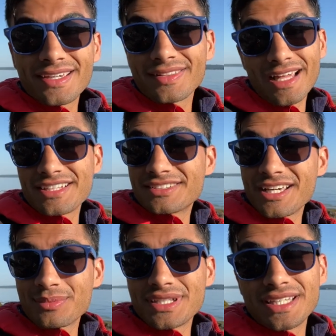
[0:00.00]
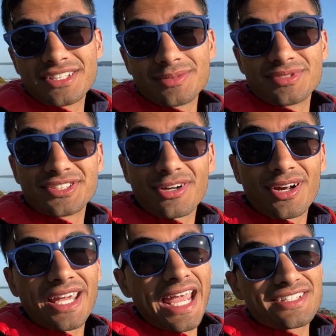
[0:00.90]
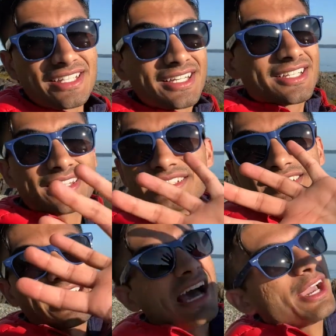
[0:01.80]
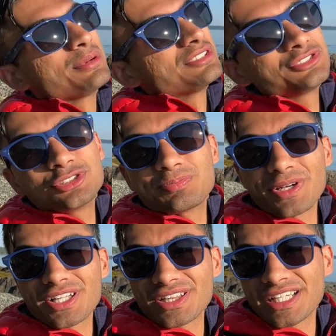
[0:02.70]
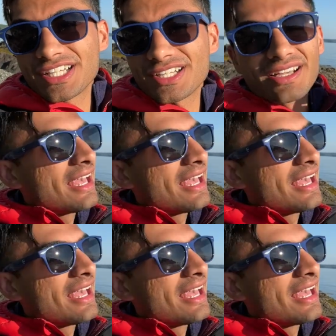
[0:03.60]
Last night we did some stargazing because the sky was super clear